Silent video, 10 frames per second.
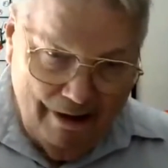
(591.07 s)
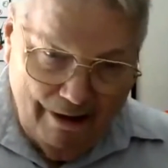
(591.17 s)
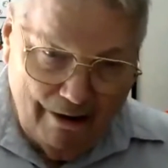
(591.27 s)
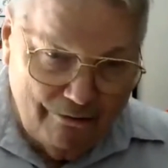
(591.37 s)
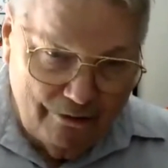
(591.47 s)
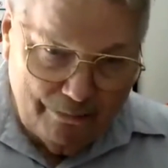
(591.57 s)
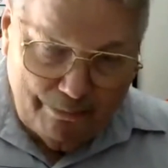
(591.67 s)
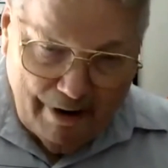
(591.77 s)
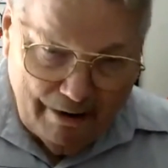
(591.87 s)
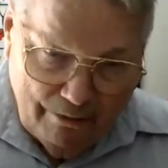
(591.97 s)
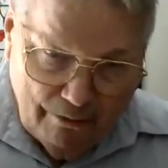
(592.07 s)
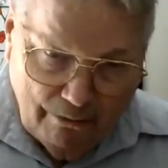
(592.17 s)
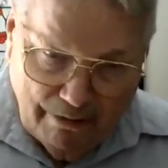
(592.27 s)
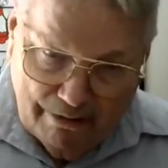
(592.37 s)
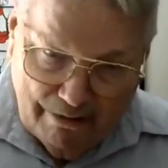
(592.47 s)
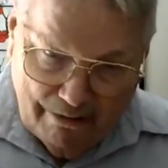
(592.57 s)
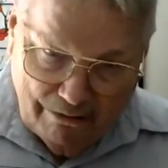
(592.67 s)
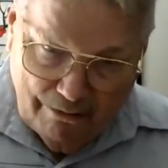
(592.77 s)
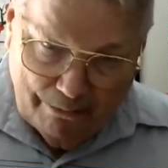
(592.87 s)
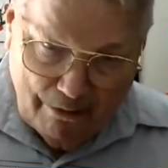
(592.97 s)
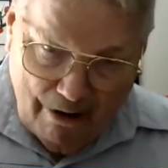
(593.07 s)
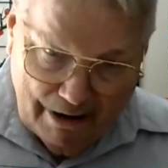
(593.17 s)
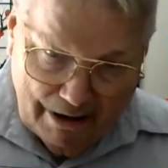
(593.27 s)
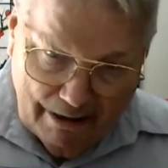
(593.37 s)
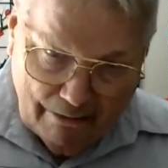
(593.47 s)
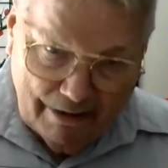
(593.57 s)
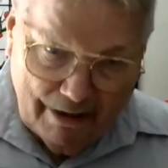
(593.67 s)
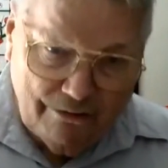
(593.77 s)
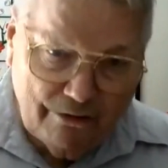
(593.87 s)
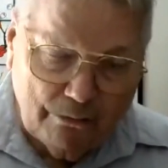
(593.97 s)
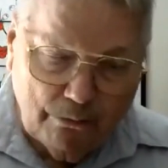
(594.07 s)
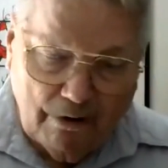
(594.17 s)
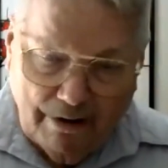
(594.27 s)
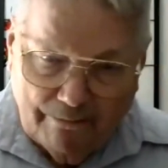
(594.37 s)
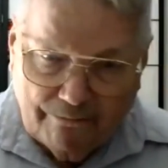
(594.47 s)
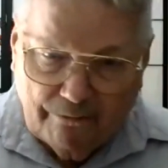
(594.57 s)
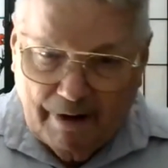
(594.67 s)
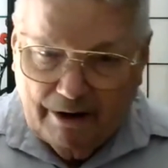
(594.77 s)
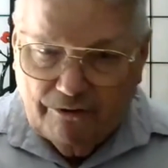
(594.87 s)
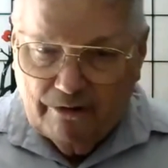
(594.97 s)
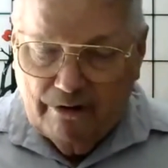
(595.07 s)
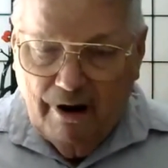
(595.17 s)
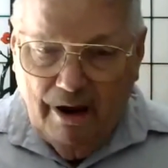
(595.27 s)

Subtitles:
are just brand new to pranic healing and just want information